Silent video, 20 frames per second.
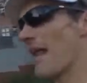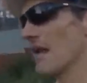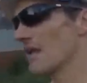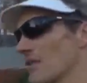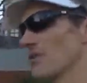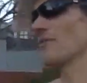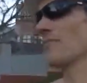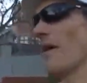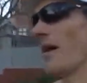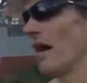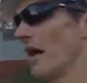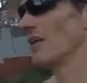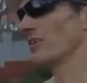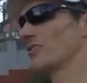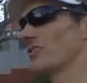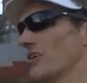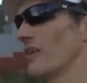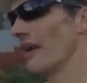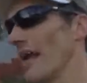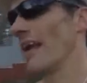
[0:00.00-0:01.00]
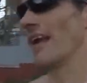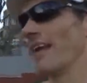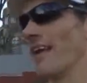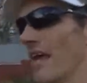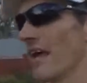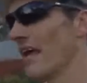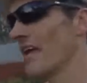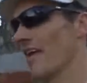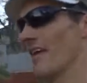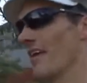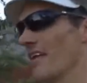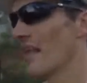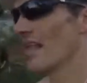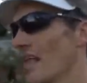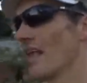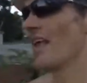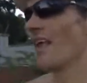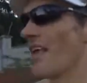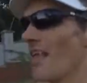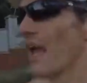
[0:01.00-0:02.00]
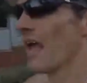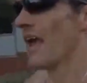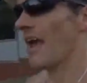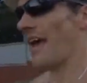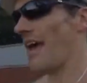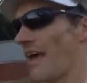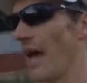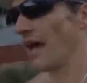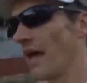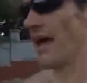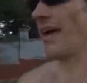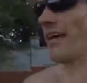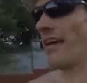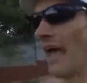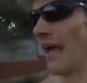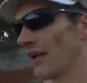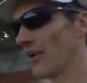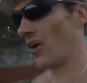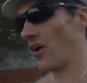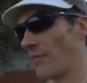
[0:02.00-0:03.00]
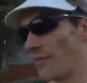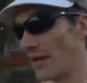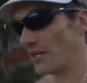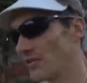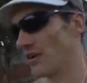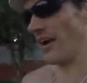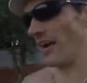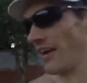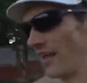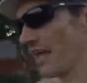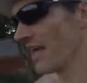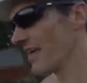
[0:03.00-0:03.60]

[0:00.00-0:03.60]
to my ultra running and Comrades running.